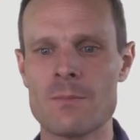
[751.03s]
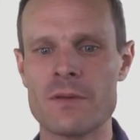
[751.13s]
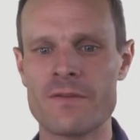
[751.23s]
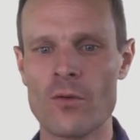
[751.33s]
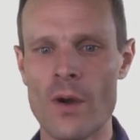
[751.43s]

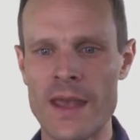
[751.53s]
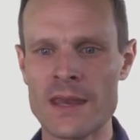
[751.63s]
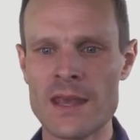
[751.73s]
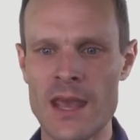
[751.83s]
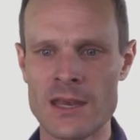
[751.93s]
Before
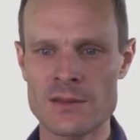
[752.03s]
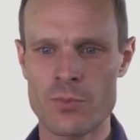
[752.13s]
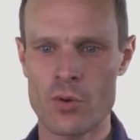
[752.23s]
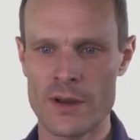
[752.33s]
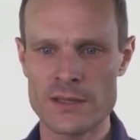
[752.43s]
any
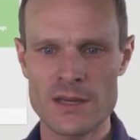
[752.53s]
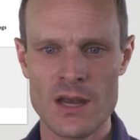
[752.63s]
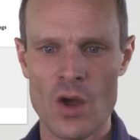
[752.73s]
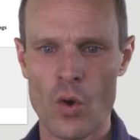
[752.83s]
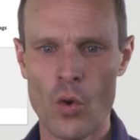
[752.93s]
endpoint,
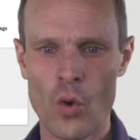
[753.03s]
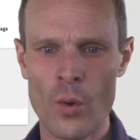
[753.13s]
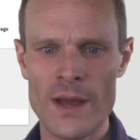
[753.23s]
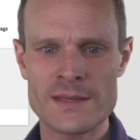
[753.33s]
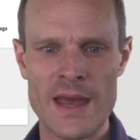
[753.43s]

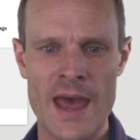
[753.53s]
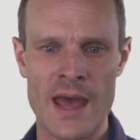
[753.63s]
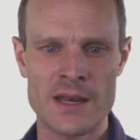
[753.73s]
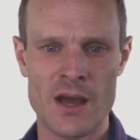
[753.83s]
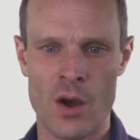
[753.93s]
always
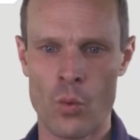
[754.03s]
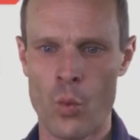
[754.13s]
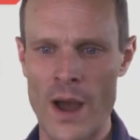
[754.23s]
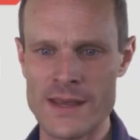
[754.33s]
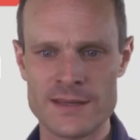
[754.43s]
add a
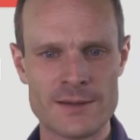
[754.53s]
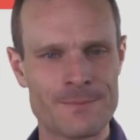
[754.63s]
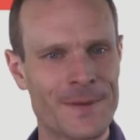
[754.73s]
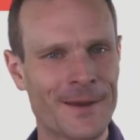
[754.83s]
wait.